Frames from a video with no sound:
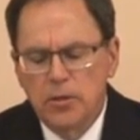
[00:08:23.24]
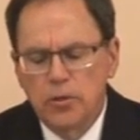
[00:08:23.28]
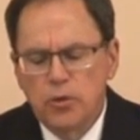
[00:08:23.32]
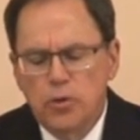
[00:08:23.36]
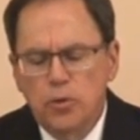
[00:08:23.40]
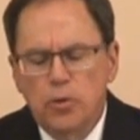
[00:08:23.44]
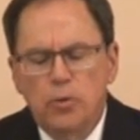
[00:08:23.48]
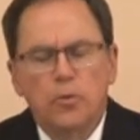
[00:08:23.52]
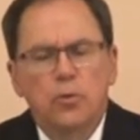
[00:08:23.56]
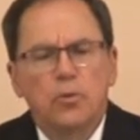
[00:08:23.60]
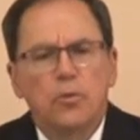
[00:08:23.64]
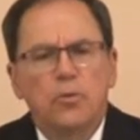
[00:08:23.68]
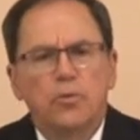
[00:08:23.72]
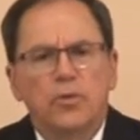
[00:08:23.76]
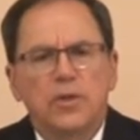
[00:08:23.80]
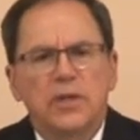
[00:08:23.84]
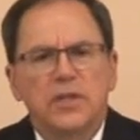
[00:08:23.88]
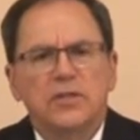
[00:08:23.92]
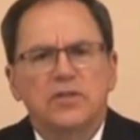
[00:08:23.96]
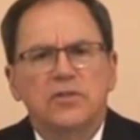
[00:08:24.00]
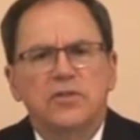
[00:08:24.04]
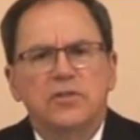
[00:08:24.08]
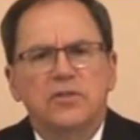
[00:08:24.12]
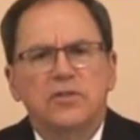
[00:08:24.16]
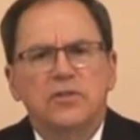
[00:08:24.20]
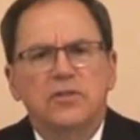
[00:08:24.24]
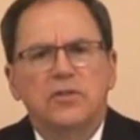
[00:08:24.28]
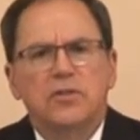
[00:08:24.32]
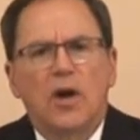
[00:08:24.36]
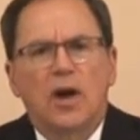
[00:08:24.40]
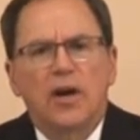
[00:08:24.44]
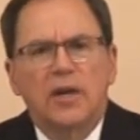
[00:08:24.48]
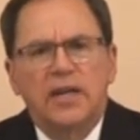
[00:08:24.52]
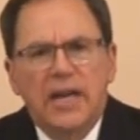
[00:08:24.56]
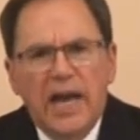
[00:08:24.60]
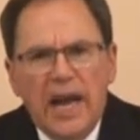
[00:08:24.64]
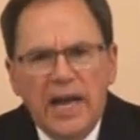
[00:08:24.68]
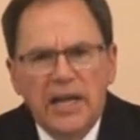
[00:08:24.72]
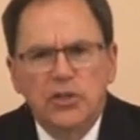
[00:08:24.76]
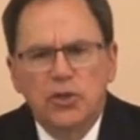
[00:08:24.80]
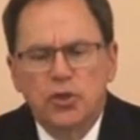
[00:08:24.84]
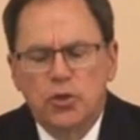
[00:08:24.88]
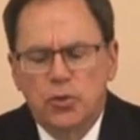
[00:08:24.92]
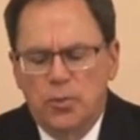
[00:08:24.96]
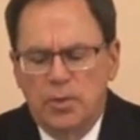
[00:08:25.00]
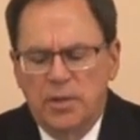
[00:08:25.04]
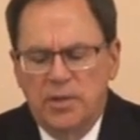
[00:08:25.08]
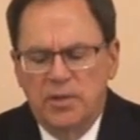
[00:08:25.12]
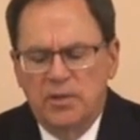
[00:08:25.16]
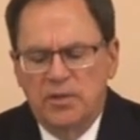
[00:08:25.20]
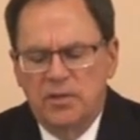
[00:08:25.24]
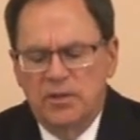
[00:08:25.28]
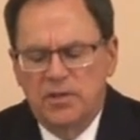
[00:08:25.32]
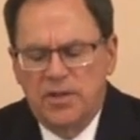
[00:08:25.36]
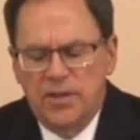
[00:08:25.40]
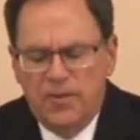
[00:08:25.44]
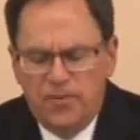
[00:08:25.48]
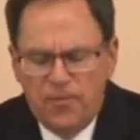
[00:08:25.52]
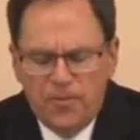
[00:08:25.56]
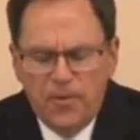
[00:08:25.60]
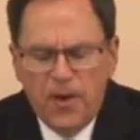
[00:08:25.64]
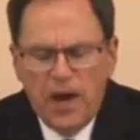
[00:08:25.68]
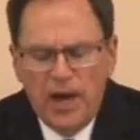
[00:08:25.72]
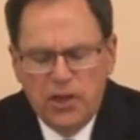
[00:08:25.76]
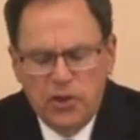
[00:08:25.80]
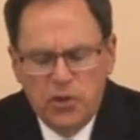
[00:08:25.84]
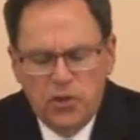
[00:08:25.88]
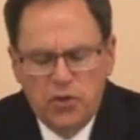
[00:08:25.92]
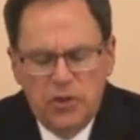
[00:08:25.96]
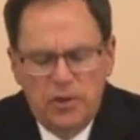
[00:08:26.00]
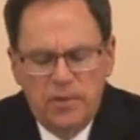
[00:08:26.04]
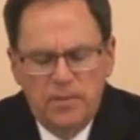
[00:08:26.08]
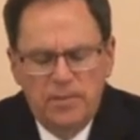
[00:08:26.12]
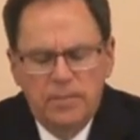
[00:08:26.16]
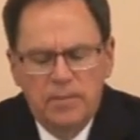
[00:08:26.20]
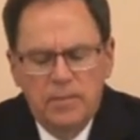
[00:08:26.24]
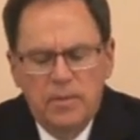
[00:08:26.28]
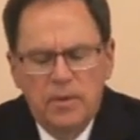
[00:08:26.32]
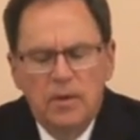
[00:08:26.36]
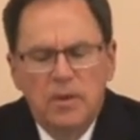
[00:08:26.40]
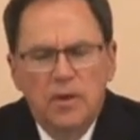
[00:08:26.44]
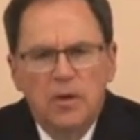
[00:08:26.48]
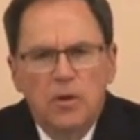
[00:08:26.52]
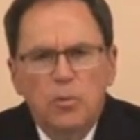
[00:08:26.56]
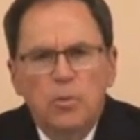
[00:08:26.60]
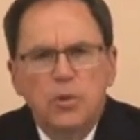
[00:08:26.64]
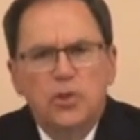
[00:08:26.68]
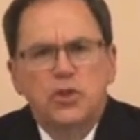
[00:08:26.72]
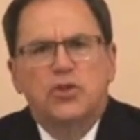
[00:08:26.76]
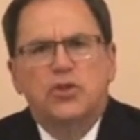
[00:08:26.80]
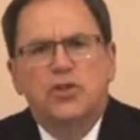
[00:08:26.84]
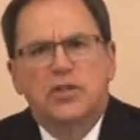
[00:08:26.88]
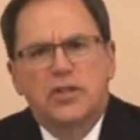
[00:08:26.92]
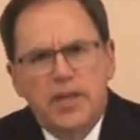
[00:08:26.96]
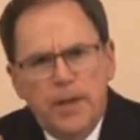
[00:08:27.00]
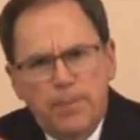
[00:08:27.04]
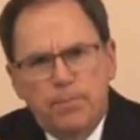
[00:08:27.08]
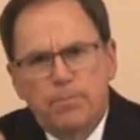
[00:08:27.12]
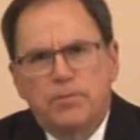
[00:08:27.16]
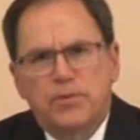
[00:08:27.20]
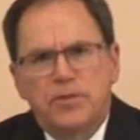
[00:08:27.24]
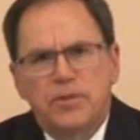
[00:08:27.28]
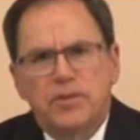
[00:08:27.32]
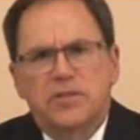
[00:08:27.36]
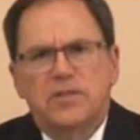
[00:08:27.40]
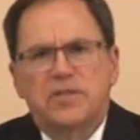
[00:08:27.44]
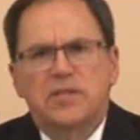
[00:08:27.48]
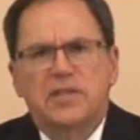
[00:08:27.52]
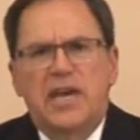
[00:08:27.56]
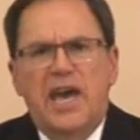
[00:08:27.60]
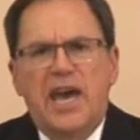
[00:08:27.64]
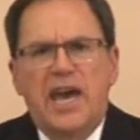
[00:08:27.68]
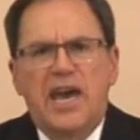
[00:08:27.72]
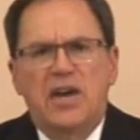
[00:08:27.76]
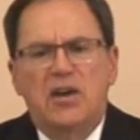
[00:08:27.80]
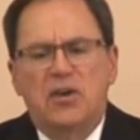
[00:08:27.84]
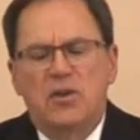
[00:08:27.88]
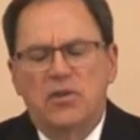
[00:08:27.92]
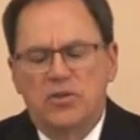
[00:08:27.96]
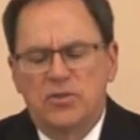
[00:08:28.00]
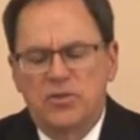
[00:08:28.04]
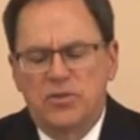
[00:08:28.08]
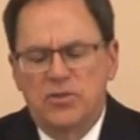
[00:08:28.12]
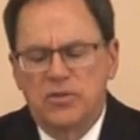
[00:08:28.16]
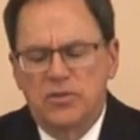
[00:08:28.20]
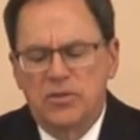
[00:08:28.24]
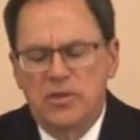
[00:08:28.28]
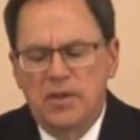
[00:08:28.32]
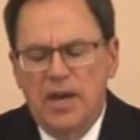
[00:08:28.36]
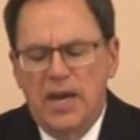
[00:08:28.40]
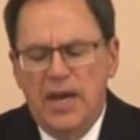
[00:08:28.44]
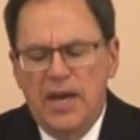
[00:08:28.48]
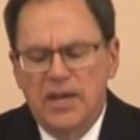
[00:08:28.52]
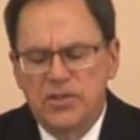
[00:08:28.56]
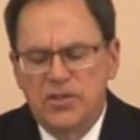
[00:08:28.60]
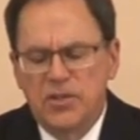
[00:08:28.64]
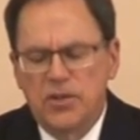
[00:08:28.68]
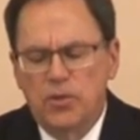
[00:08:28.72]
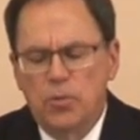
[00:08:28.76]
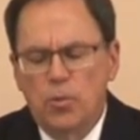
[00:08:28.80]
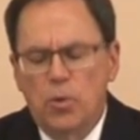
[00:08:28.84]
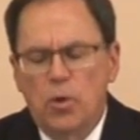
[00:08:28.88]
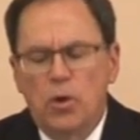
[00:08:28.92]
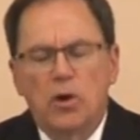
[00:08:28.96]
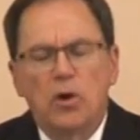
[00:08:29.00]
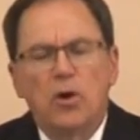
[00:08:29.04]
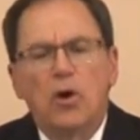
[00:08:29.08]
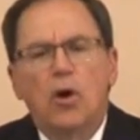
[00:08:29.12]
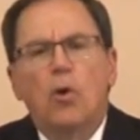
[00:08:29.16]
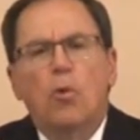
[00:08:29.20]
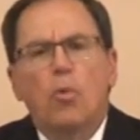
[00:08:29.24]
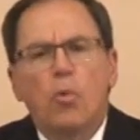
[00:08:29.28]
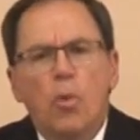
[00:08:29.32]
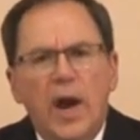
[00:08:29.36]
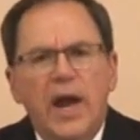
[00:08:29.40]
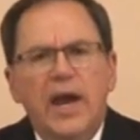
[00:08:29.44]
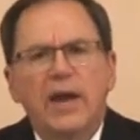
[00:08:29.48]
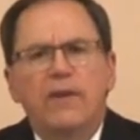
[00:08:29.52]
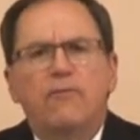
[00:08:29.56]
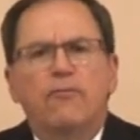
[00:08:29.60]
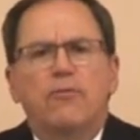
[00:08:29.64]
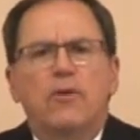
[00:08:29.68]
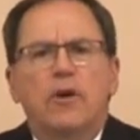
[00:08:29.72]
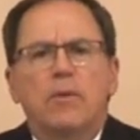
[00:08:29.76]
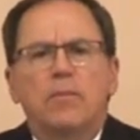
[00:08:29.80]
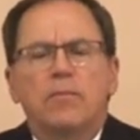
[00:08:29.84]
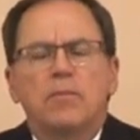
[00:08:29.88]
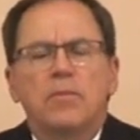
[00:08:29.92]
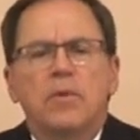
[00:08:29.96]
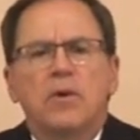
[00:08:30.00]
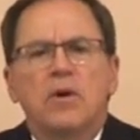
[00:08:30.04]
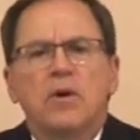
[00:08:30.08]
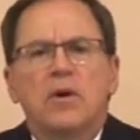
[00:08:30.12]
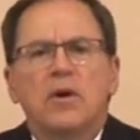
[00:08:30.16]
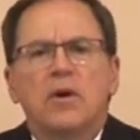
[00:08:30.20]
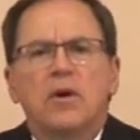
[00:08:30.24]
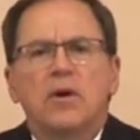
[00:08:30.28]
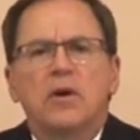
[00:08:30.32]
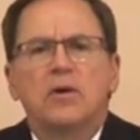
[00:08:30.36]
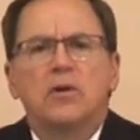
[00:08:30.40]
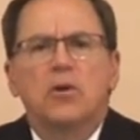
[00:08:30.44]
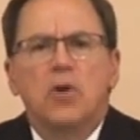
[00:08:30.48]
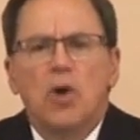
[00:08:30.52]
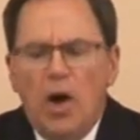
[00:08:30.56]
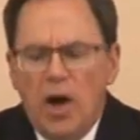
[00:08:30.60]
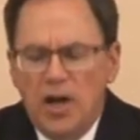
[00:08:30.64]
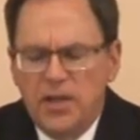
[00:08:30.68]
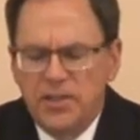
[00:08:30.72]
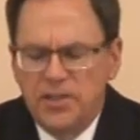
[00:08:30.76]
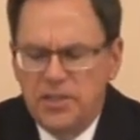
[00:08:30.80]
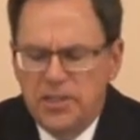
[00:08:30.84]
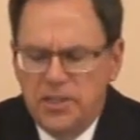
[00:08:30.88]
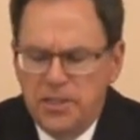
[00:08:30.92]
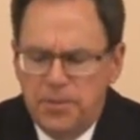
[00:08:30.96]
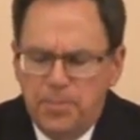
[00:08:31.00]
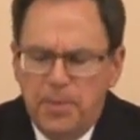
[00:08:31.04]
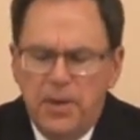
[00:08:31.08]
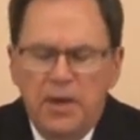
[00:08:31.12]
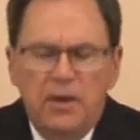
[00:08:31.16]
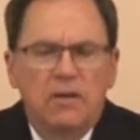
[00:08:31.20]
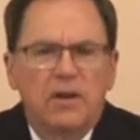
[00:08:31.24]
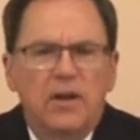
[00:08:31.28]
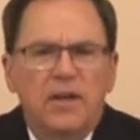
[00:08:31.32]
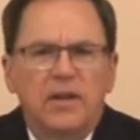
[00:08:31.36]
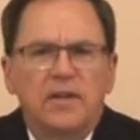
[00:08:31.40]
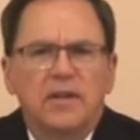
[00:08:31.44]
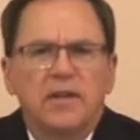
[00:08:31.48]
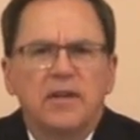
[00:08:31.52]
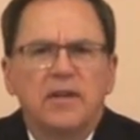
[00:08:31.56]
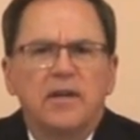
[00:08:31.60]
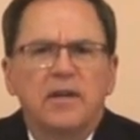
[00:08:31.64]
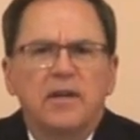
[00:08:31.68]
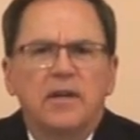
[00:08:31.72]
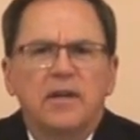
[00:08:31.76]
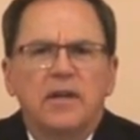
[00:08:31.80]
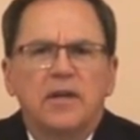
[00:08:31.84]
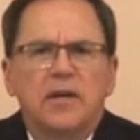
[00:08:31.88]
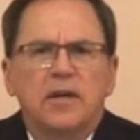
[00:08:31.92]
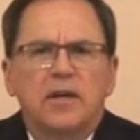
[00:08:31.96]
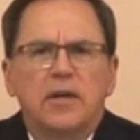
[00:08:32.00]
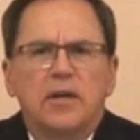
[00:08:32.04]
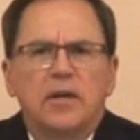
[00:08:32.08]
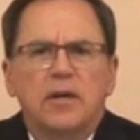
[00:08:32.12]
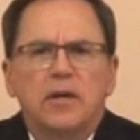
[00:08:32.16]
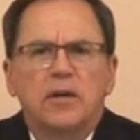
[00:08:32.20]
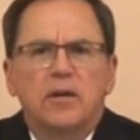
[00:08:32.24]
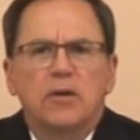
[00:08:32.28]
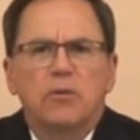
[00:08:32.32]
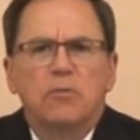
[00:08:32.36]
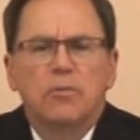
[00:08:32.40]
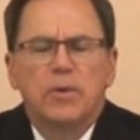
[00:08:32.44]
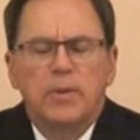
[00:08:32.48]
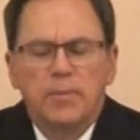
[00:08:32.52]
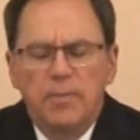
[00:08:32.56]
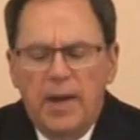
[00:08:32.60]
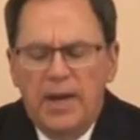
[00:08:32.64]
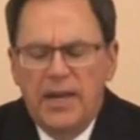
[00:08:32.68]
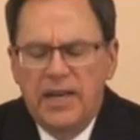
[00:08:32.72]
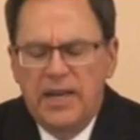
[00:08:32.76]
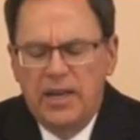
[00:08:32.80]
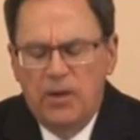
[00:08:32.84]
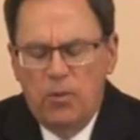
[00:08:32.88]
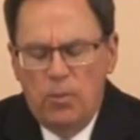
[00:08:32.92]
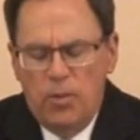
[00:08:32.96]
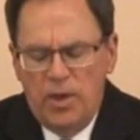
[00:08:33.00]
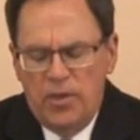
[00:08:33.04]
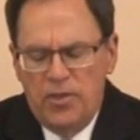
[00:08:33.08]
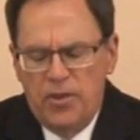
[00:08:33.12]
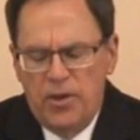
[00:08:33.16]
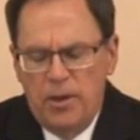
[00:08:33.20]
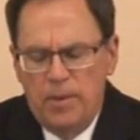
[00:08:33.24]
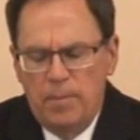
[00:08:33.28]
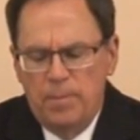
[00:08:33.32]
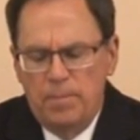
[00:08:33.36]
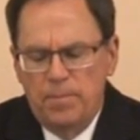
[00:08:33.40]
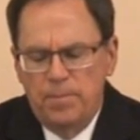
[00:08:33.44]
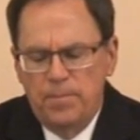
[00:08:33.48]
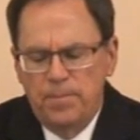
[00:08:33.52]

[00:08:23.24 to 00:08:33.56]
to this gargantuan defection, which tipped the scales, as it were, away from God's Spirit remaining with him.